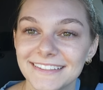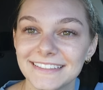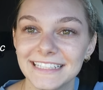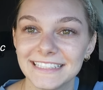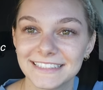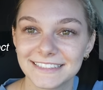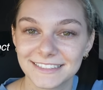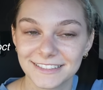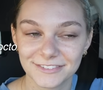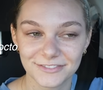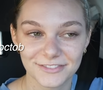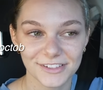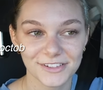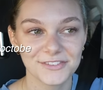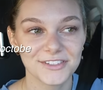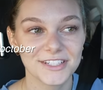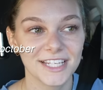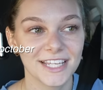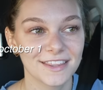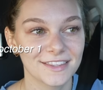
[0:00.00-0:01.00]
It's the
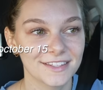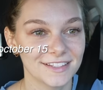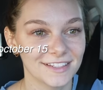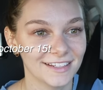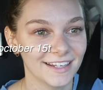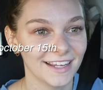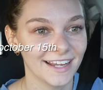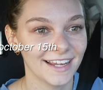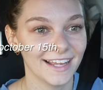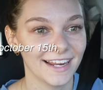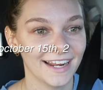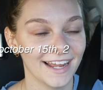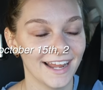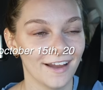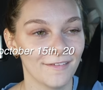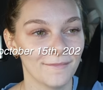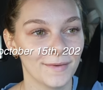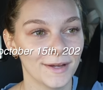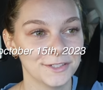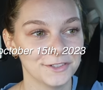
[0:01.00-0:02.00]
15th today, and I
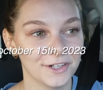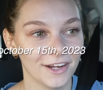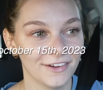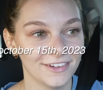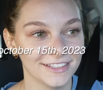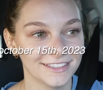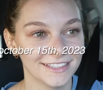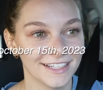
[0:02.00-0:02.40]
have my driving